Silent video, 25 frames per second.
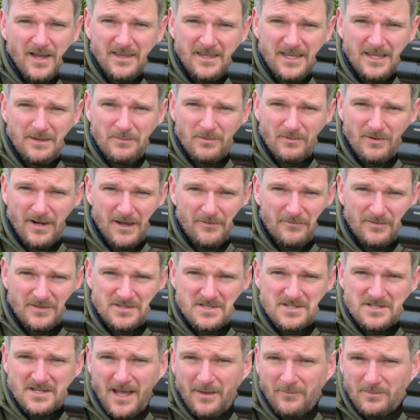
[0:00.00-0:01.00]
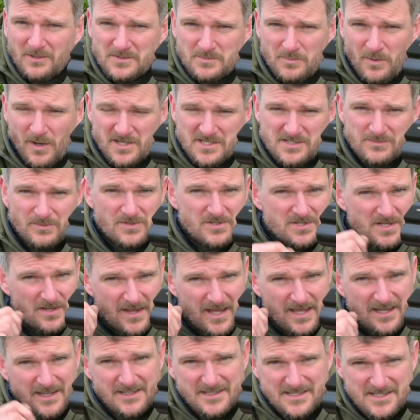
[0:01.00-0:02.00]
and keep the rifle as stable as possible so
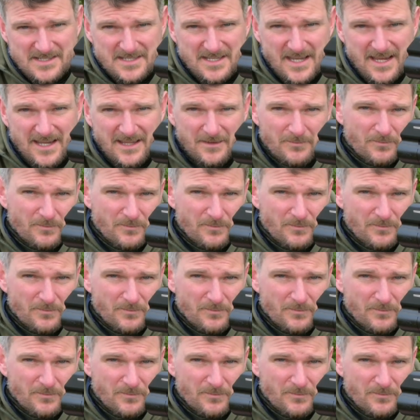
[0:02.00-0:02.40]
they can see